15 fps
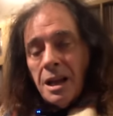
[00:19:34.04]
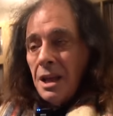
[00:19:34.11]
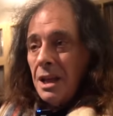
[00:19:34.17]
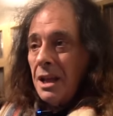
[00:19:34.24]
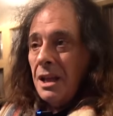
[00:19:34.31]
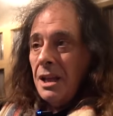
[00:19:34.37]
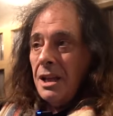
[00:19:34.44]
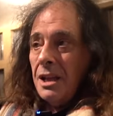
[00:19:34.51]

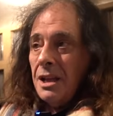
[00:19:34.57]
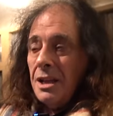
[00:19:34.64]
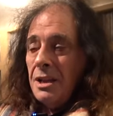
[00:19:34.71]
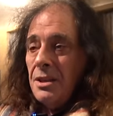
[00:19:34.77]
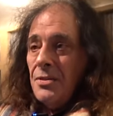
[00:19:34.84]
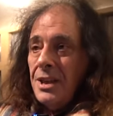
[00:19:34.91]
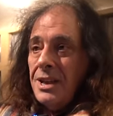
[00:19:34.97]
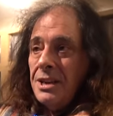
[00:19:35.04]
uh,
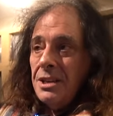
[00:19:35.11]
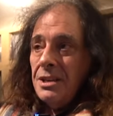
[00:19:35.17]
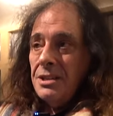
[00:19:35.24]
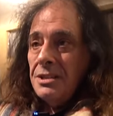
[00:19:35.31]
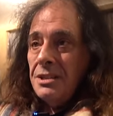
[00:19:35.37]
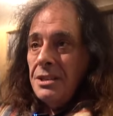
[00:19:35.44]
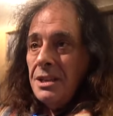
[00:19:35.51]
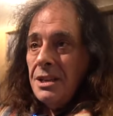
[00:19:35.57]
them? They
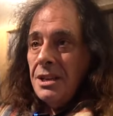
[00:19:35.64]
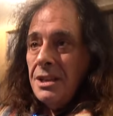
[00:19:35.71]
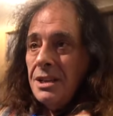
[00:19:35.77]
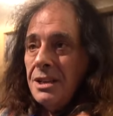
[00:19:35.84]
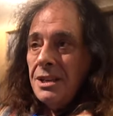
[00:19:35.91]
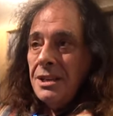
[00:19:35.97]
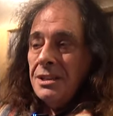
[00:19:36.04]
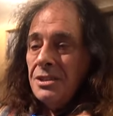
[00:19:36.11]
can
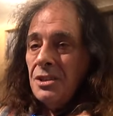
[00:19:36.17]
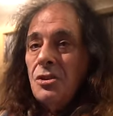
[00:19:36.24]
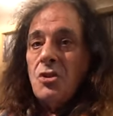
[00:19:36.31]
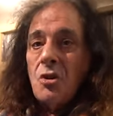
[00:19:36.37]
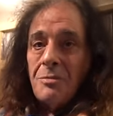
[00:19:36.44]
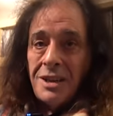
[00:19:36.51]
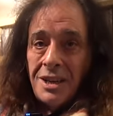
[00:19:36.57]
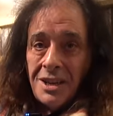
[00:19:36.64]
uh,
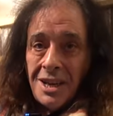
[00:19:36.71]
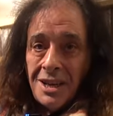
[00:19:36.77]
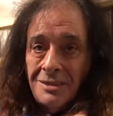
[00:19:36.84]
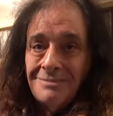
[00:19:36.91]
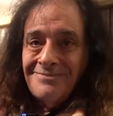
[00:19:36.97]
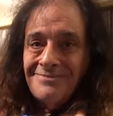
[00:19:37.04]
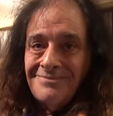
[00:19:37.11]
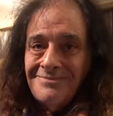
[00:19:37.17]
Google me, okay?
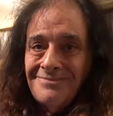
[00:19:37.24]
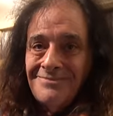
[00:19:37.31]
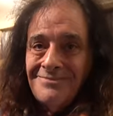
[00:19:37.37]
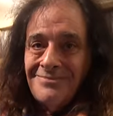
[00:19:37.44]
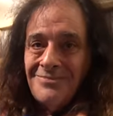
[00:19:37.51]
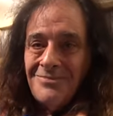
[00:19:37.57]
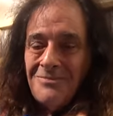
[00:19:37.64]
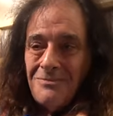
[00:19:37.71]
Barry
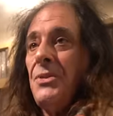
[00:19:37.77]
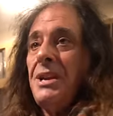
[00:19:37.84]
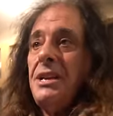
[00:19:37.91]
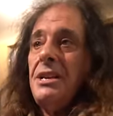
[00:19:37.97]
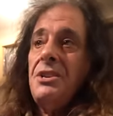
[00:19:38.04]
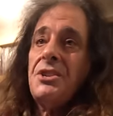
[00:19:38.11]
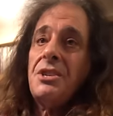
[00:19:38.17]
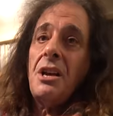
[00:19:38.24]
Winton.
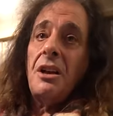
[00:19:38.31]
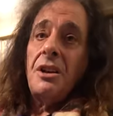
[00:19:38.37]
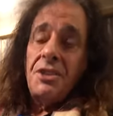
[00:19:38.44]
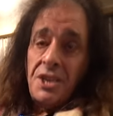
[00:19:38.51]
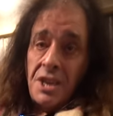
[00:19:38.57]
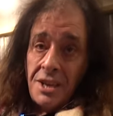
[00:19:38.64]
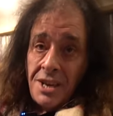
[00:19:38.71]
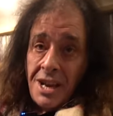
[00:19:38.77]
These are
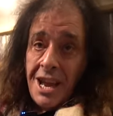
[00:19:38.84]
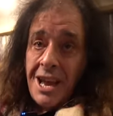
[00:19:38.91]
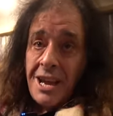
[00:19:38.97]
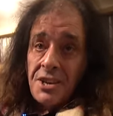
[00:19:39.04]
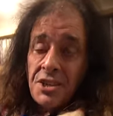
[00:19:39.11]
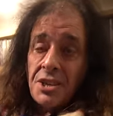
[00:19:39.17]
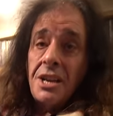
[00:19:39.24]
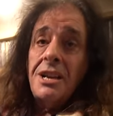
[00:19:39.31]
done
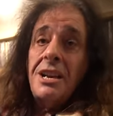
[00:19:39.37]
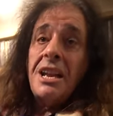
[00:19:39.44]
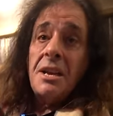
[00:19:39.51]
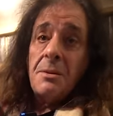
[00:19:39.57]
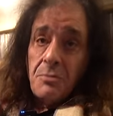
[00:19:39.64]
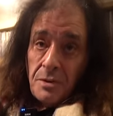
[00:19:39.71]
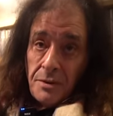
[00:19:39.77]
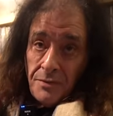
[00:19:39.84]
as a
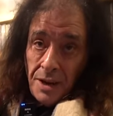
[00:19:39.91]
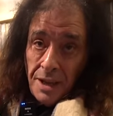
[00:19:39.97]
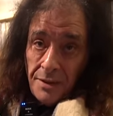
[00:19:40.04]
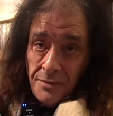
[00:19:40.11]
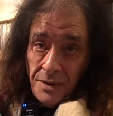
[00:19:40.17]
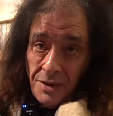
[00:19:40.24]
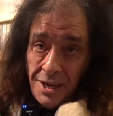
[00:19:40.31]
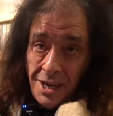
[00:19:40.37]
labour of
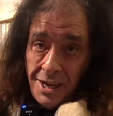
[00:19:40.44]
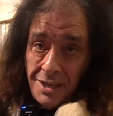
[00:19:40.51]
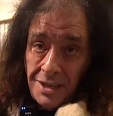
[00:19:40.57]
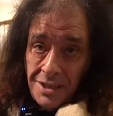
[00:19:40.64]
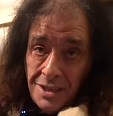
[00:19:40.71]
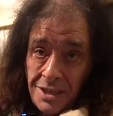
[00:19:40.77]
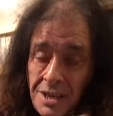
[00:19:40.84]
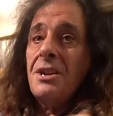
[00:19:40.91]
love, okay?
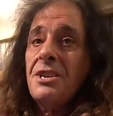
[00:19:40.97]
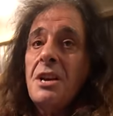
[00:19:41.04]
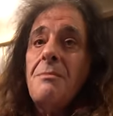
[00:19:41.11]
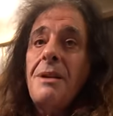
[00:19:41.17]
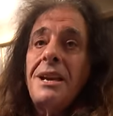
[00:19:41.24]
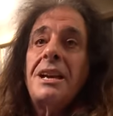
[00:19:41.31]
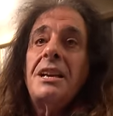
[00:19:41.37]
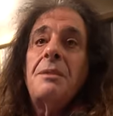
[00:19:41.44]
Yes. I don't
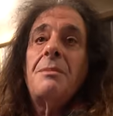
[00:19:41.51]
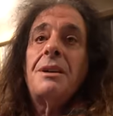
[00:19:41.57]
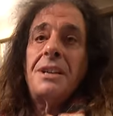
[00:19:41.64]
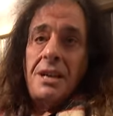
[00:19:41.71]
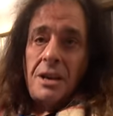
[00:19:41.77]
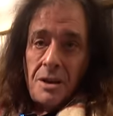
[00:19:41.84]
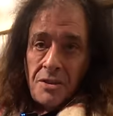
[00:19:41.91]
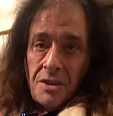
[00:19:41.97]
make any money
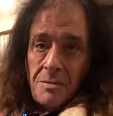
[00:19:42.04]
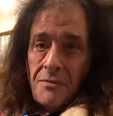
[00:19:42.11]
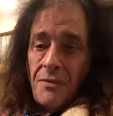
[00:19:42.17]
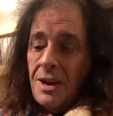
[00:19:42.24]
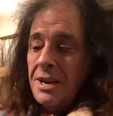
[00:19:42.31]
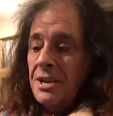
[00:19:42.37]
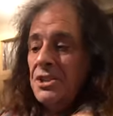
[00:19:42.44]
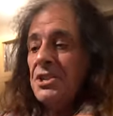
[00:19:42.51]
out of them. If I
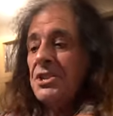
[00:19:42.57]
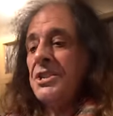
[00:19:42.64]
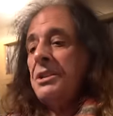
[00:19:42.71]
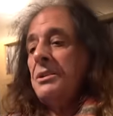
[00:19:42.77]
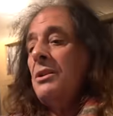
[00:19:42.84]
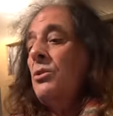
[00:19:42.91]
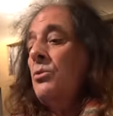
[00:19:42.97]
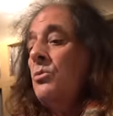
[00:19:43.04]
can just,
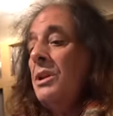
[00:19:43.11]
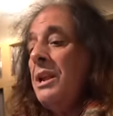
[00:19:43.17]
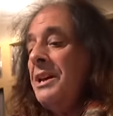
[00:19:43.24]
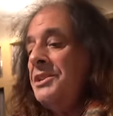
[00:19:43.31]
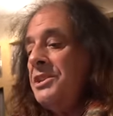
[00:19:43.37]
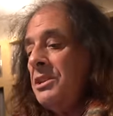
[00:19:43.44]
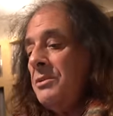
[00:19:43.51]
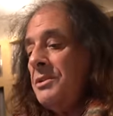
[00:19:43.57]
all I
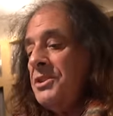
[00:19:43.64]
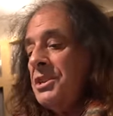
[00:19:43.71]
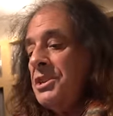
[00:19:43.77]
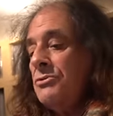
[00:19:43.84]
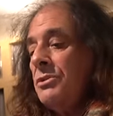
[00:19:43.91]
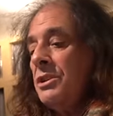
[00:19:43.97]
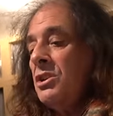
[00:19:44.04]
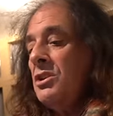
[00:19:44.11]
do is
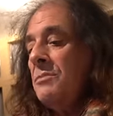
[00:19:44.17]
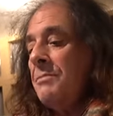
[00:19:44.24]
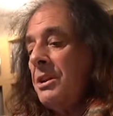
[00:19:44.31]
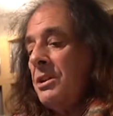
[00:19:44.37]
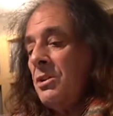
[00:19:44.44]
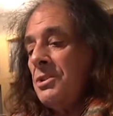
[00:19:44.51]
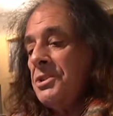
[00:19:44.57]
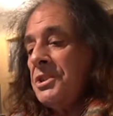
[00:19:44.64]
just recoup my
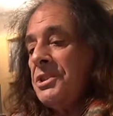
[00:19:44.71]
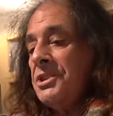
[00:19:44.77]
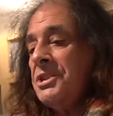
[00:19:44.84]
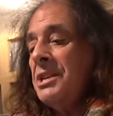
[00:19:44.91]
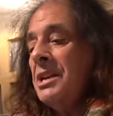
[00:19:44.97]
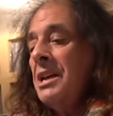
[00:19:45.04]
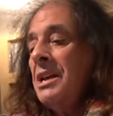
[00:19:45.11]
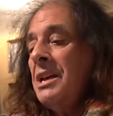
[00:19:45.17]
costs
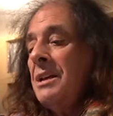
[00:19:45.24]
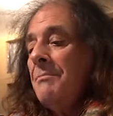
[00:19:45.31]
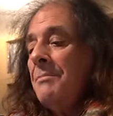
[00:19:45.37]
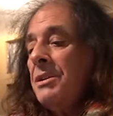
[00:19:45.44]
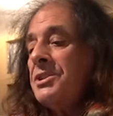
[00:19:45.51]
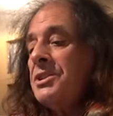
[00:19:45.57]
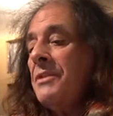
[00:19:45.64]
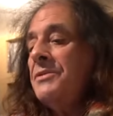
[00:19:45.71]

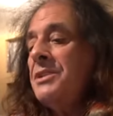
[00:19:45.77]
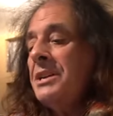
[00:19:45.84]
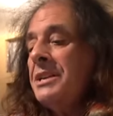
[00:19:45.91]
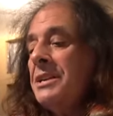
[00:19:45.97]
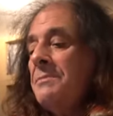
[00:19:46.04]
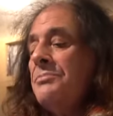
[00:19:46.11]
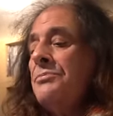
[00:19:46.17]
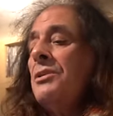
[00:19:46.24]
because I've done
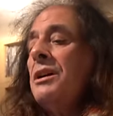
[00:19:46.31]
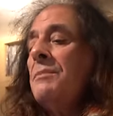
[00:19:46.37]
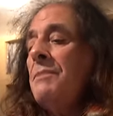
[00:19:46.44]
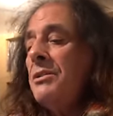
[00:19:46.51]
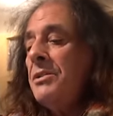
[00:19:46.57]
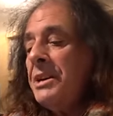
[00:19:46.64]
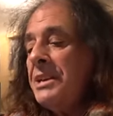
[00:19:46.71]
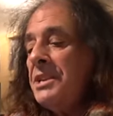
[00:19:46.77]
it
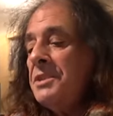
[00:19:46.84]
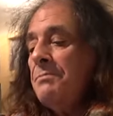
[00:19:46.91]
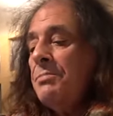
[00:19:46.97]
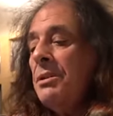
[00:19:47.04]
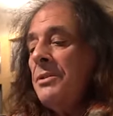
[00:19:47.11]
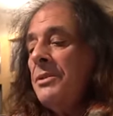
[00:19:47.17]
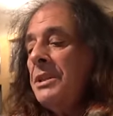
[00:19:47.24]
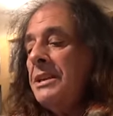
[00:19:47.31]
primarily to
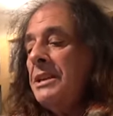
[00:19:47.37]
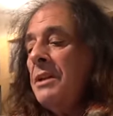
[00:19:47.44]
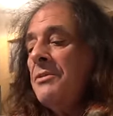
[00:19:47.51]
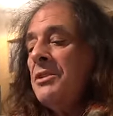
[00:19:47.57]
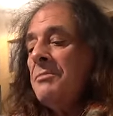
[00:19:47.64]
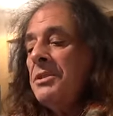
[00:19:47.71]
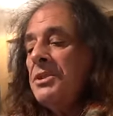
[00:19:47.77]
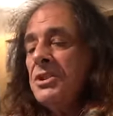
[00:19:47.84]
put the love of
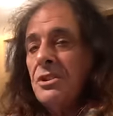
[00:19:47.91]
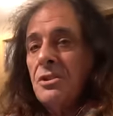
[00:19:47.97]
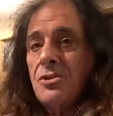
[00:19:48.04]
the music